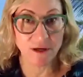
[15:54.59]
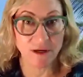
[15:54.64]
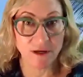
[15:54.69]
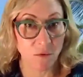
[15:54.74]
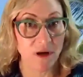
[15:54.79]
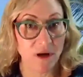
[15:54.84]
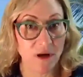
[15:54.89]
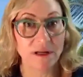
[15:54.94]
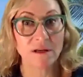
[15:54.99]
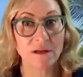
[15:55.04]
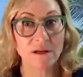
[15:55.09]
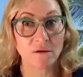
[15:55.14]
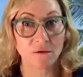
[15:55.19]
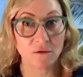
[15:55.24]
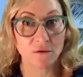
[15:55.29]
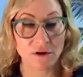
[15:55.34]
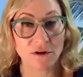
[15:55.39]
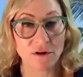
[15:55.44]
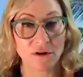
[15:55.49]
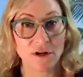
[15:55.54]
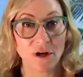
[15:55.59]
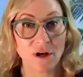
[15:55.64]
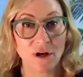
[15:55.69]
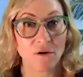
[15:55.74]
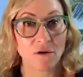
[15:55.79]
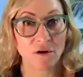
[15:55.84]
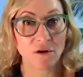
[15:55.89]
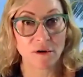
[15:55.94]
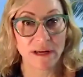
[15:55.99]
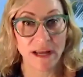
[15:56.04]
someone in order to
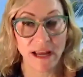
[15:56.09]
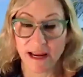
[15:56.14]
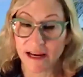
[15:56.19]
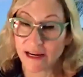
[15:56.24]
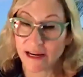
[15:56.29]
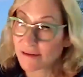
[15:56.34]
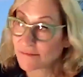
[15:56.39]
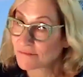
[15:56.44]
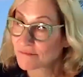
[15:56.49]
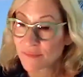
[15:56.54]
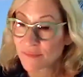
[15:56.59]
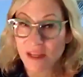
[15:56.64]
co-create.